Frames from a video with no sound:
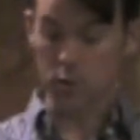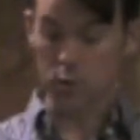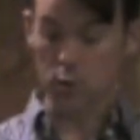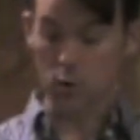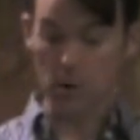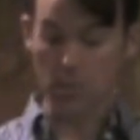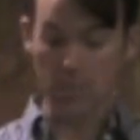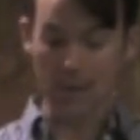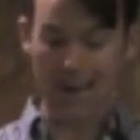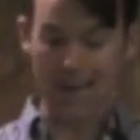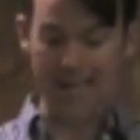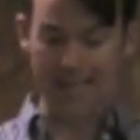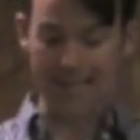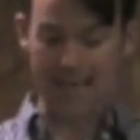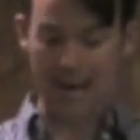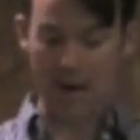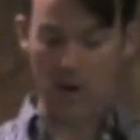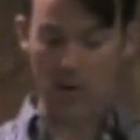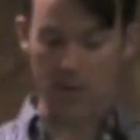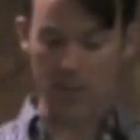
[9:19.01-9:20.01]
to run back
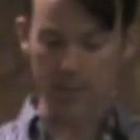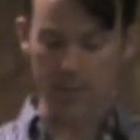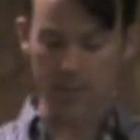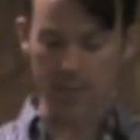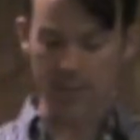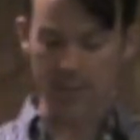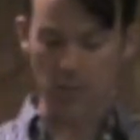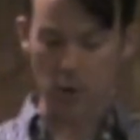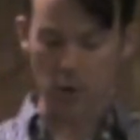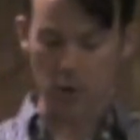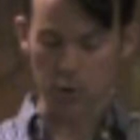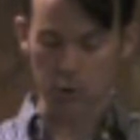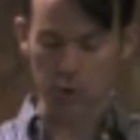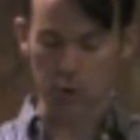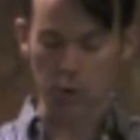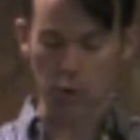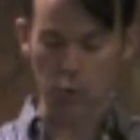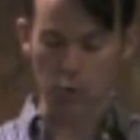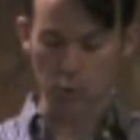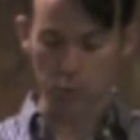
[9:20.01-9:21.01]
down and take the
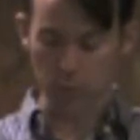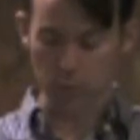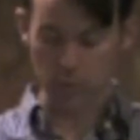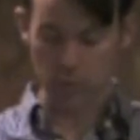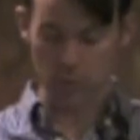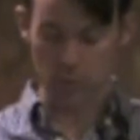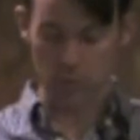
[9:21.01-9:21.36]
alternate route?